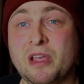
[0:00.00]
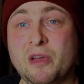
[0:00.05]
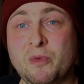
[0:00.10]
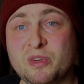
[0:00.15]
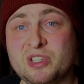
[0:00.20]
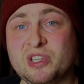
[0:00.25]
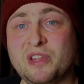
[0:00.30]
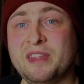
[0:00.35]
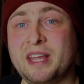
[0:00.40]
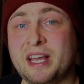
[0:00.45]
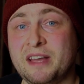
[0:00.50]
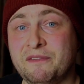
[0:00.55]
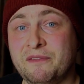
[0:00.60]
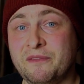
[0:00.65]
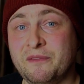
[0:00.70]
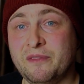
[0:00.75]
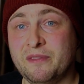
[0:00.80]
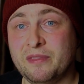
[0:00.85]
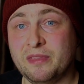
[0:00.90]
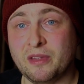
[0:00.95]
was on
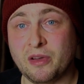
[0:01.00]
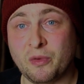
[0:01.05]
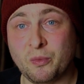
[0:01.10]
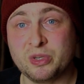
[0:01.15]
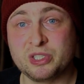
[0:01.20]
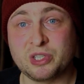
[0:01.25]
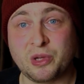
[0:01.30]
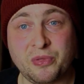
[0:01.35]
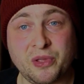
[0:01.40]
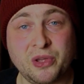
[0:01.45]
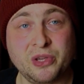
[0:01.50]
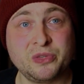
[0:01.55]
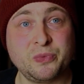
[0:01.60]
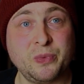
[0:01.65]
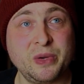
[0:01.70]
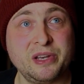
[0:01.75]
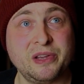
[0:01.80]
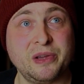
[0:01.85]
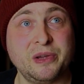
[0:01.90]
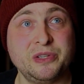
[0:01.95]
those
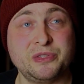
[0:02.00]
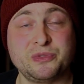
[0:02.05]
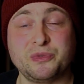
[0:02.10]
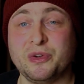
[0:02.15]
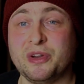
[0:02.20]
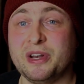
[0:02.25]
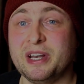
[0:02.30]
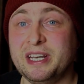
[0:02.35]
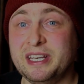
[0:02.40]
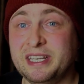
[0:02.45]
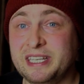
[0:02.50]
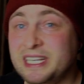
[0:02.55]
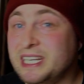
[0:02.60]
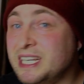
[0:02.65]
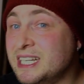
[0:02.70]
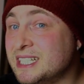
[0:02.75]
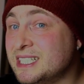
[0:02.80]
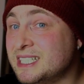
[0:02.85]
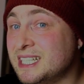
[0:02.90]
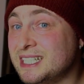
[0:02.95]
windows for at
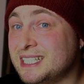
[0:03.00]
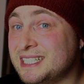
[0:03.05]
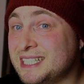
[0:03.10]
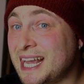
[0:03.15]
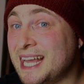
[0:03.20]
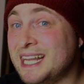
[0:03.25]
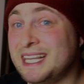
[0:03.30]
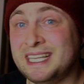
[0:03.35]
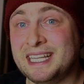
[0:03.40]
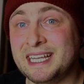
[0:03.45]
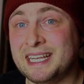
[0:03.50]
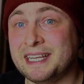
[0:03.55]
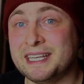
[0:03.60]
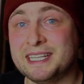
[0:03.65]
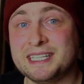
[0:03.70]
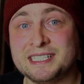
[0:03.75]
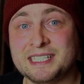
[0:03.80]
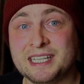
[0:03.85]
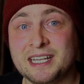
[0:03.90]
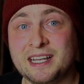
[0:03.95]
least 10
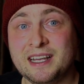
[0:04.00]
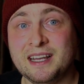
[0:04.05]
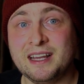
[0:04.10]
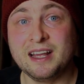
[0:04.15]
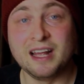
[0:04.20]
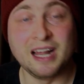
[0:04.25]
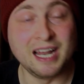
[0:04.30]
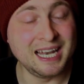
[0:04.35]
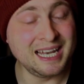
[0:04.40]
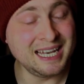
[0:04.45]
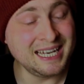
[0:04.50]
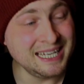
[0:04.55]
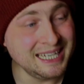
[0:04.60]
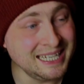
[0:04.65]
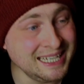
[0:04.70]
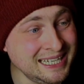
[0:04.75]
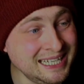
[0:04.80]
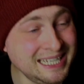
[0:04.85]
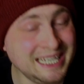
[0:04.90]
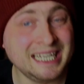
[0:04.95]
years. At
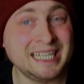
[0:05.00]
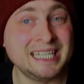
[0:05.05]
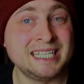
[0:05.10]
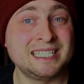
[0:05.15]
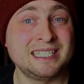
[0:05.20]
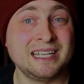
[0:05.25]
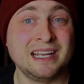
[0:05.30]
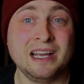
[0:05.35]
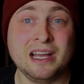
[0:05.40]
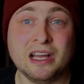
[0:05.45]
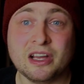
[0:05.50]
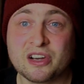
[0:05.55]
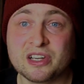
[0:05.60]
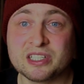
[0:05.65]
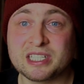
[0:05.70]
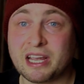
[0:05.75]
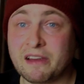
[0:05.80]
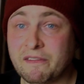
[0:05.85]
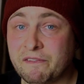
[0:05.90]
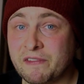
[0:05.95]
least.
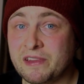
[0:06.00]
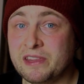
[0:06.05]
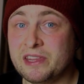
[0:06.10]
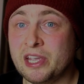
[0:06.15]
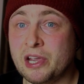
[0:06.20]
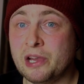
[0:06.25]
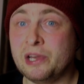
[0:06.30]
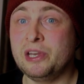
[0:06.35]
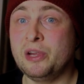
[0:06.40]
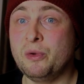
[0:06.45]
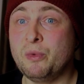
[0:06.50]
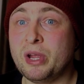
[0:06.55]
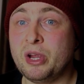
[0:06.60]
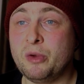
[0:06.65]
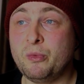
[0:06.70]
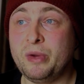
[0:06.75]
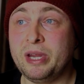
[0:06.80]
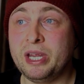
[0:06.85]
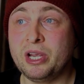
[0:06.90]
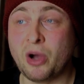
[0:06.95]
Because I think the only way
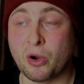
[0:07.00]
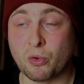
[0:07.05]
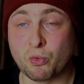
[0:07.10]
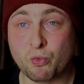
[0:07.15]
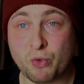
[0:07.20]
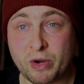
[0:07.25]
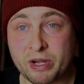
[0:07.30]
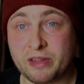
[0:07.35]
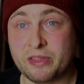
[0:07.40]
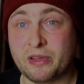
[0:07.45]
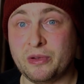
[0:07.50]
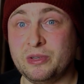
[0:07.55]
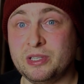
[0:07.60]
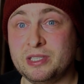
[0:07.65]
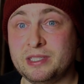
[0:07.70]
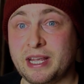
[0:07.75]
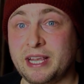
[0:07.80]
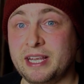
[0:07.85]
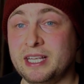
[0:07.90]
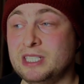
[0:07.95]
we got rid of those
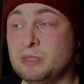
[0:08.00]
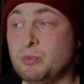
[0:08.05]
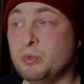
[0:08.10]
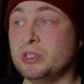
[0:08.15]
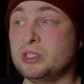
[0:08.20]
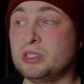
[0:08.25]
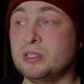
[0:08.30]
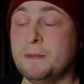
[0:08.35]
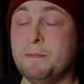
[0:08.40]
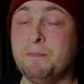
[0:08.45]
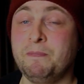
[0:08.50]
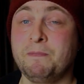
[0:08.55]
stains was